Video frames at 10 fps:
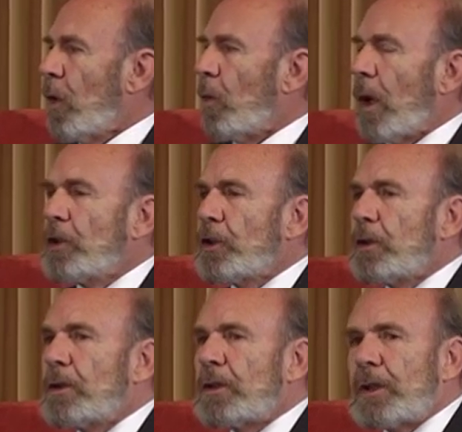Once
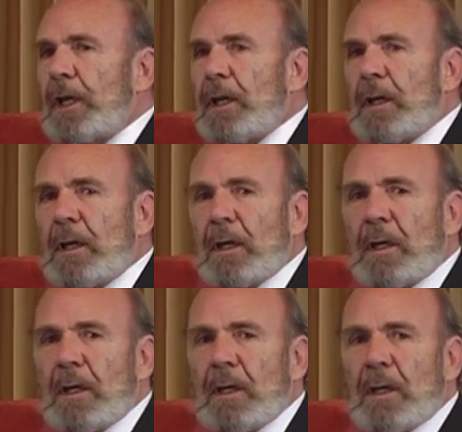you see
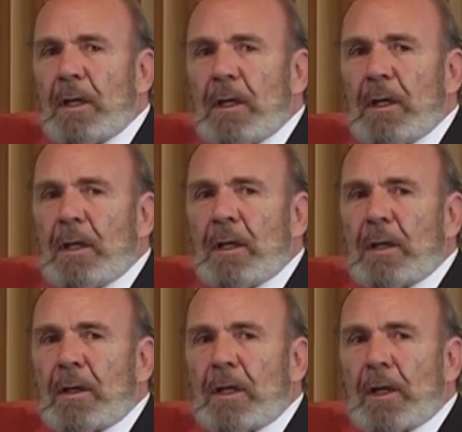
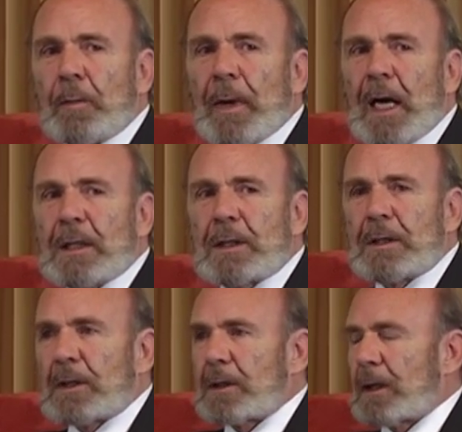that the past
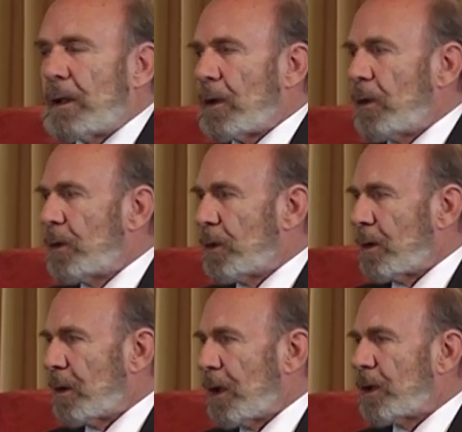is just an illusion,
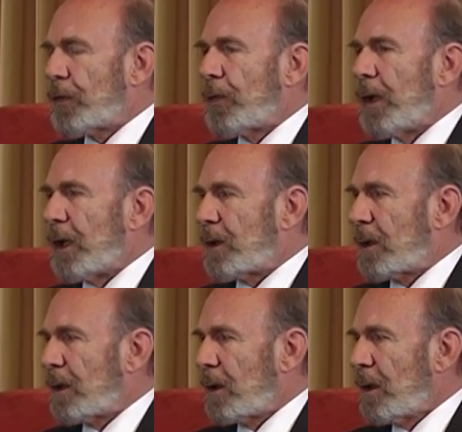it's
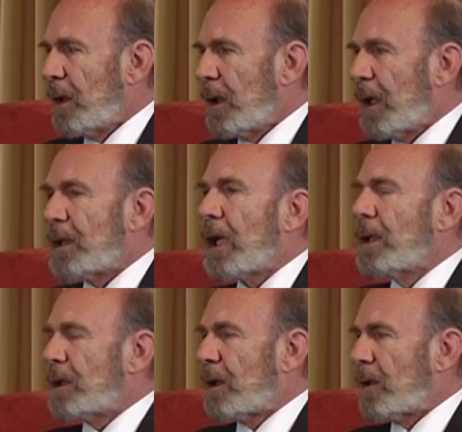finished, it's
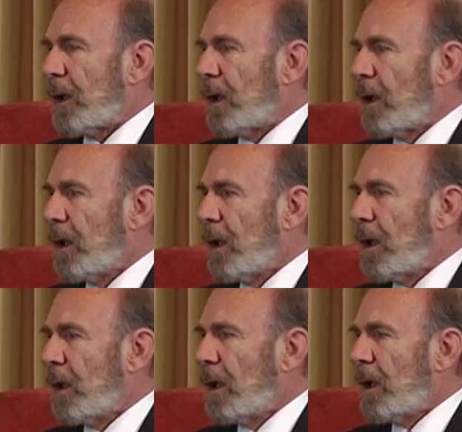history,
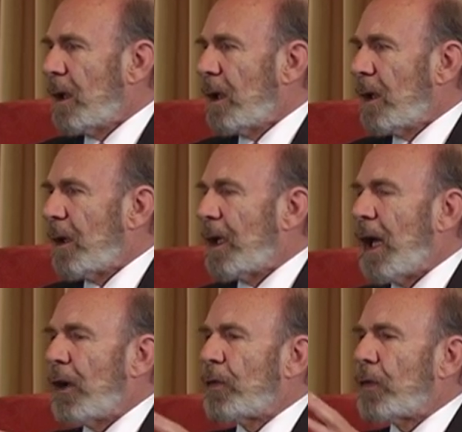then
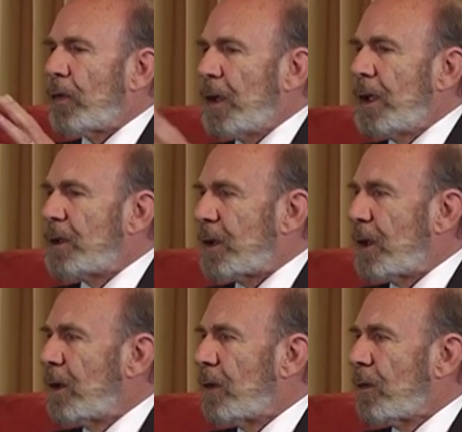that frees
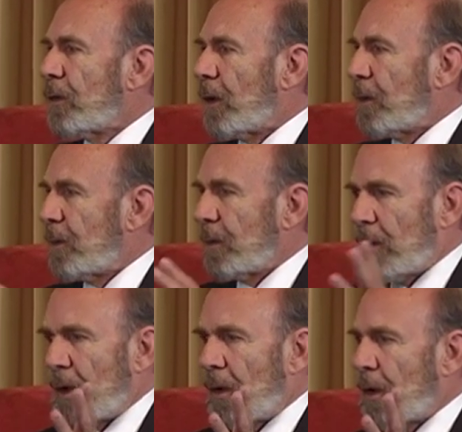you from
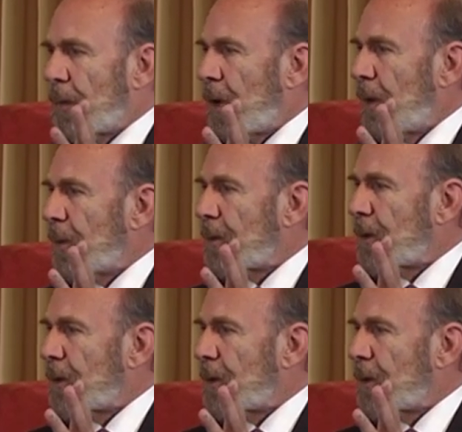all the problems.